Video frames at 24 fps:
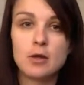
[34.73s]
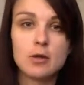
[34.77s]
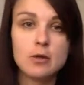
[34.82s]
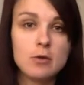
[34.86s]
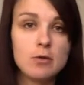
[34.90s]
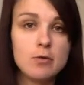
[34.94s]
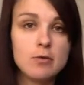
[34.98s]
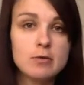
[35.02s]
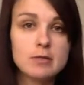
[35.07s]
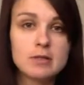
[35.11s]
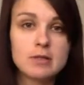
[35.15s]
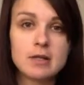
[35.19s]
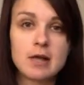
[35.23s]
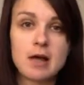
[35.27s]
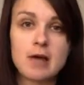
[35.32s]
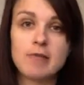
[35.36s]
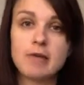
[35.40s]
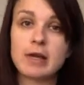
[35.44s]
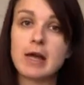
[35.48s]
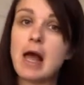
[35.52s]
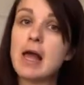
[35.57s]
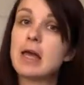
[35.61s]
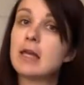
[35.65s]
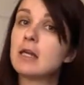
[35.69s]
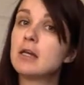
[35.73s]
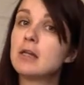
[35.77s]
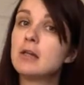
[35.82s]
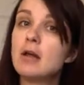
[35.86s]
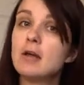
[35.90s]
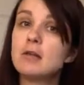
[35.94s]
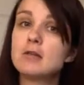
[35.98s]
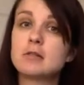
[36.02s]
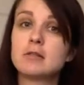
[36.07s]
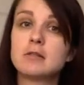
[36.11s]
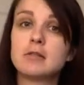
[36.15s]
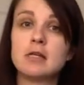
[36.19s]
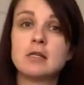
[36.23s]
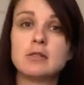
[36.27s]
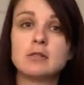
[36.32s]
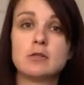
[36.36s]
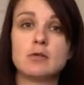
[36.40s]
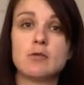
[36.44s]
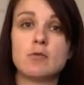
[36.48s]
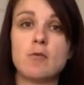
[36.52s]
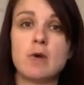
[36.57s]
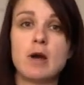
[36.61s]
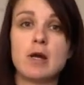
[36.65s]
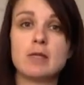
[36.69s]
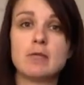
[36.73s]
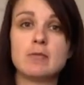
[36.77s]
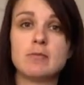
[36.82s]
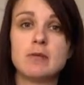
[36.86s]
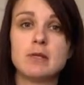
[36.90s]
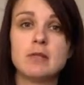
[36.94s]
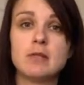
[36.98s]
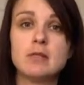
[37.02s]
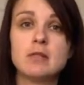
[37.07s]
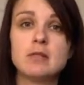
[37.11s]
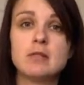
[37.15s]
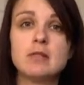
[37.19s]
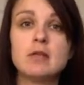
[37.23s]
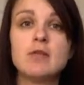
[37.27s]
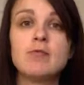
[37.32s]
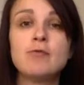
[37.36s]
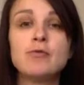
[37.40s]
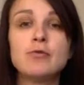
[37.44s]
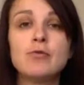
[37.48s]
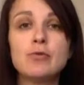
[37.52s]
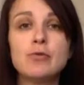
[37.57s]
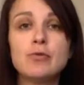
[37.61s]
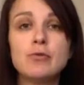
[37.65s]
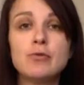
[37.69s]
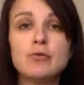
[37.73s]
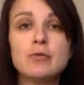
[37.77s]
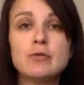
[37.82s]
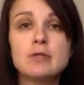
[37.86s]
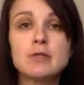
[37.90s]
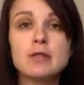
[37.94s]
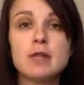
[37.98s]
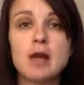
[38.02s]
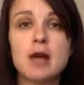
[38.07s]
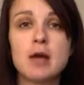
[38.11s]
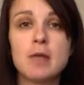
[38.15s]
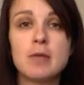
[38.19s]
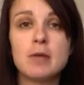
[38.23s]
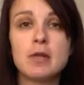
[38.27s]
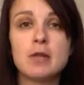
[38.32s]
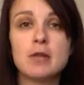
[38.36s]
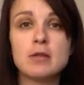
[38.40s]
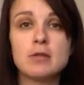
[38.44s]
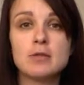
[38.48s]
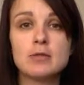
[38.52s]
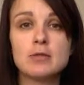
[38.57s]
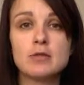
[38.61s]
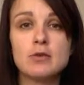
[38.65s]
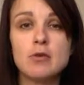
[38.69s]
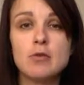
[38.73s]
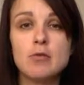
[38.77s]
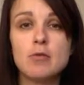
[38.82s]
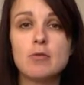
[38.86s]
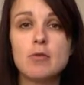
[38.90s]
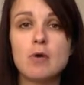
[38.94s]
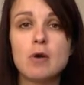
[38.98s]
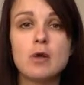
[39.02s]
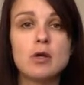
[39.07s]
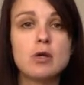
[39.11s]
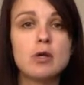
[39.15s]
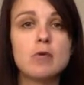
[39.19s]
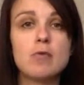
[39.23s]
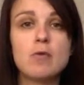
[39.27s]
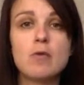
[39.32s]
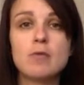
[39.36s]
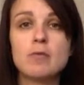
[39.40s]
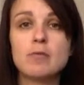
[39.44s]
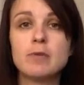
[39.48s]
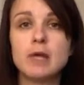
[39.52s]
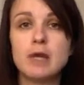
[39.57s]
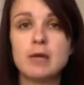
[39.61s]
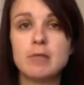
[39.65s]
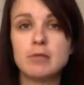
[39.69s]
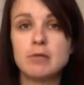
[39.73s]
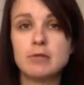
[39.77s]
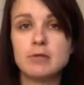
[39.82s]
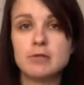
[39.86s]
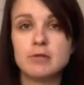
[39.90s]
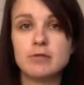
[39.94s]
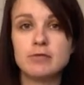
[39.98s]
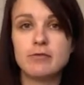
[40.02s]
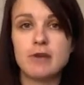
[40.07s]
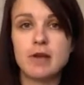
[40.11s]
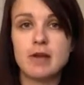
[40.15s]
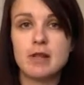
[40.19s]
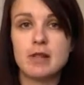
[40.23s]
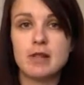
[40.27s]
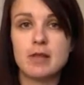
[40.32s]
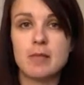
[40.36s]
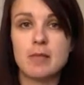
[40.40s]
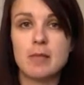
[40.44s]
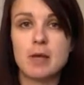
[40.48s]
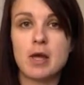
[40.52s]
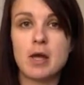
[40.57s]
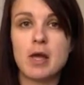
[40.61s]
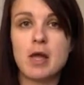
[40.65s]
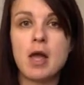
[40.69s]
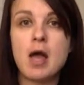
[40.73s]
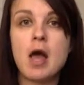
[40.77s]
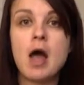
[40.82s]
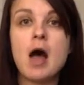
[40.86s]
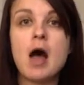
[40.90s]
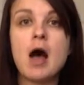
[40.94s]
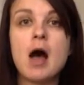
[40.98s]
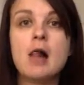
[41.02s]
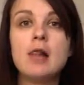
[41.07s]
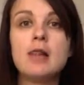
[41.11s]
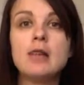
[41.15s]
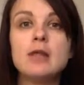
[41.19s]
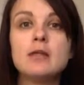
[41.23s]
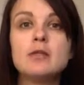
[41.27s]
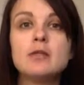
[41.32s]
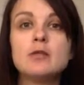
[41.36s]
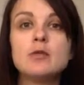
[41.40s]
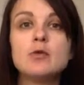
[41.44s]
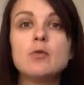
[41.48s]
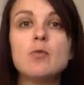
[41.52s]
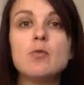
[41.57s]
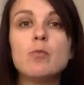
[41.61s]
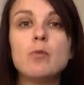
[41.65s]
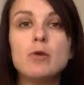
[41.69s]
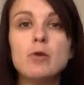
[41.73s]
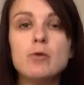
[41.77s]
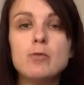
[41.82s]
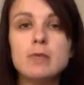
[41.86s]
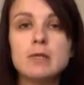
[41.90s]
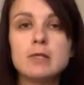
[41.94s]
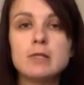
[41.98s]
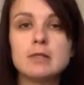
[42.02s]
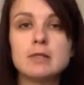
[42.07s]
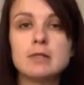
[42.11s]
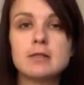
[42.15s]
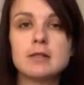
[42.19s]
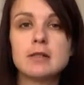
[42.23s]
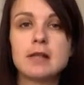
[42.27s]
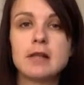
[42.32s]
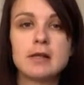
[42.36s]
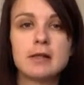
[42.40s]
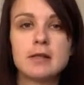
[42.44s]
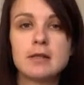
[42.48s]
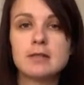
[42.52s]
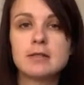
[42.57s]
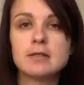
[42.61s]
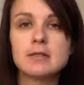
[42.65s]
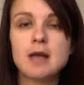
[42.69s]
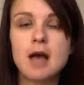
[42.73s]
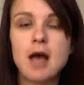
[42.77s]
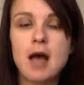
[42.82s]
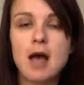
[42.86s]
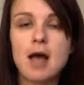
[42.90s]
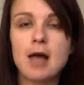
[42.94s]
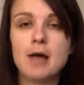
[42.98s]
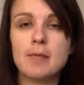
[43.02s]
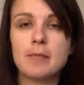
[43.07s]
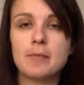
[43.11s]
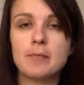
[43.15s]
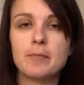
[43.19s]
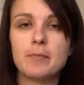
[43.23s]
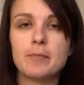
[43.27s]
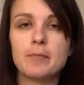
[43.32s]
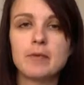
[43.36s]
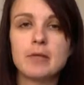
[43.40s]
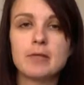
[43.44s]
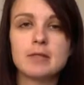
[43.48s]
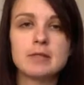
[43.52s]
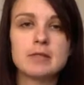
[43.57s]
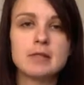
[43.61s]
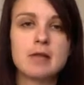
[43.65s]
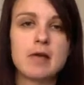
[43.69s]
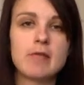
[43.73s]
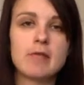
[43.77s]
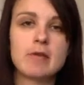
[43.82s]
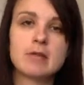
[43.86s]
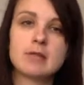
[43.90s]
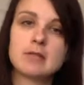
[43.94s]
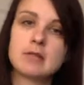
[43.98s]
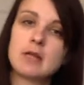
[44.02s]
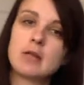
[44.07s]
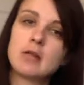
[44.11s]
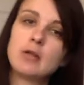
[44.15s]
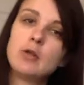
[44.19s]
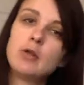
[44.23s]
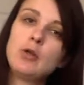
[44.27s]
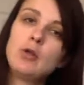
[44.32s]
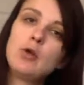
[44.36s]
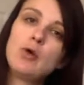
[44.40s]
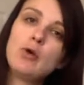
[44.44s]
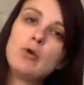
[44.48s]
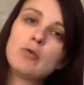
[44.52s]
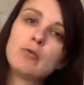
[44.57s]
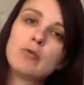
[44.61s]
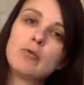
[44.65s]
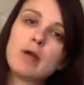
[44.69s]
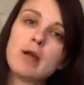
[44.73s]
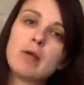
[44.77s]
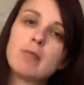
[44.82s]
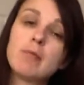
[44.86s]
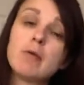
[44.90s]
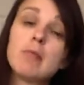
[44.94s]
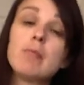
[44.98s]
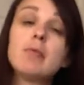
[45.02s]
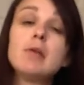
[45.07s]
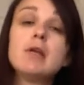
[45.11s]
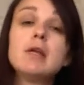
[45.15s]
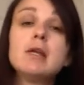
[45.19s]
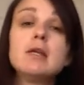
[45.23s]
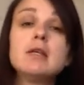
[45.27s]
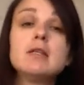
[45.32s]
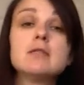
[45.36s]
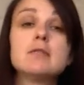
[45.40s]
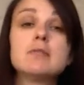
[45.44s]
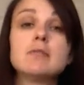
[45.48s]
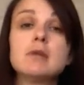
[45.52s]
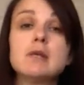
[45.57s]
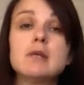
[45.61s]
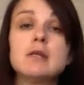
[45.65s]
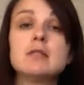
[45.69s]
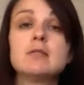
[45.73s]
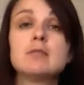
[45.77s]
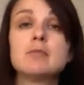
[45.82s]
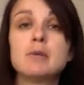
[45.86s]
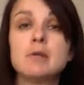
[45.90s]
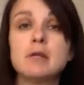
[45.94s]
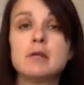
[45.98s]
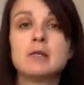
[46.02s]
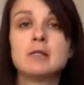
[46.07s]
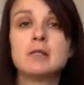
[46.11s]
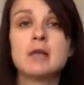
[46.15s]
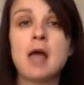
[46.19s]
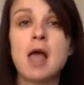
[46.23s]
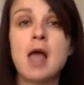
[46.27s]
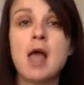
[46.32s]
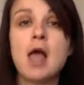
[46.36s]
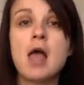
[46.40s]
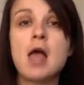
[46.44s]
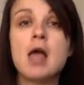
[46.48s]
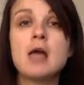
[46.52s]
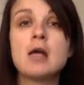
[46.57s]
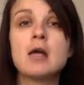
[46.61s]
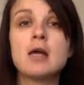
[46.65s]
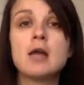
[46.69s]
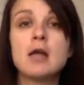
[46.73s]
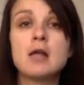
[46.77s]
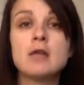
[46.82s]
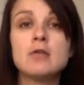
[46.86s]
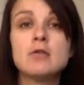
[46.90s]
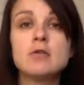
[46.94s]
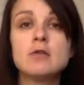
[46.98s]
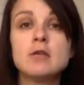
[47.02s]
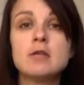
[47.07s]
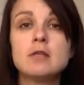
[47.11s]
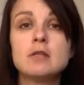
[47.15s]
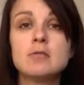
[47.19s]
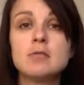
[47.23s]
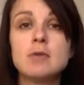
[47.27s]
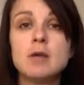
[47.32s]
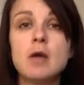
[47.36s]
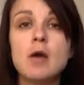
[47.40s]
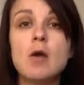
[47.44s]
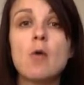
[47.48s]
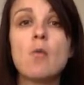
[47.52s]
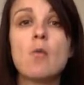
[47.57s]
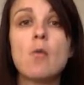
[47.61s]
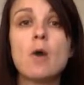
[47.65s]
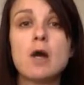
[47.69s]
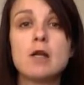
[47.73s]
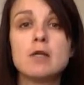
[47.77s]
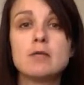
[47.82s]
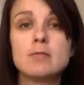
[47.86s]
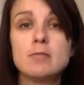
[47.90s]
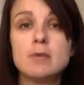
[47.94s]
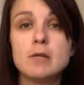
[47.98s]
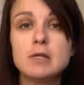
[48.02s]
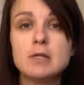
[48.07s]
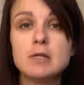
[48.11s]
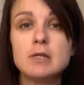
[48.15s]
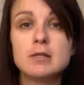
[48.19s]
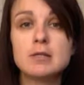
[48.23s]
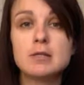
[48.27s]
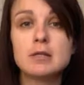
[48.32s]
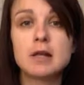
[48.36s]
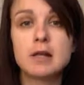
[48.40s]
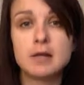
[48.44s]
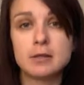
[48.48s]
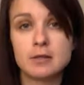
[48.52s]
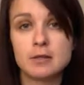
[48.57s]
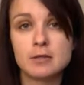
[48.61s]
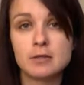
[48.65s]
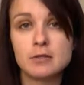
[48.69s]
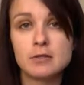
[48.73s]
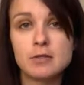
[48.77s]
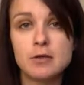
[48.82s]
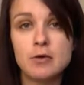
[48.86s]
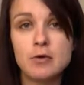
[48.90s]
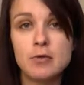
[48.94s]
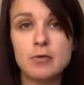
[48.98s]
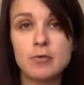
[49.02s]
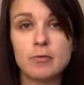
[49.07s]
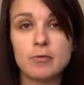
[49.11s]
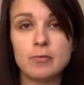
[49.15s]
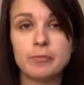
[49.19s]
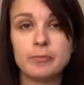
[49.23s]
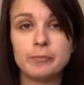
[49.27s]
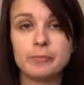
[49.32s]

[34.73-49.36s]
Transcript: No, Slavik, I cannot knit you white mittens. If you lose them in the snow, you won't be able to find them. I'll knit you blue mittens like the sky. But Slavik said, No, grandma, please, please, please. Can you knit me white mittens like the snow?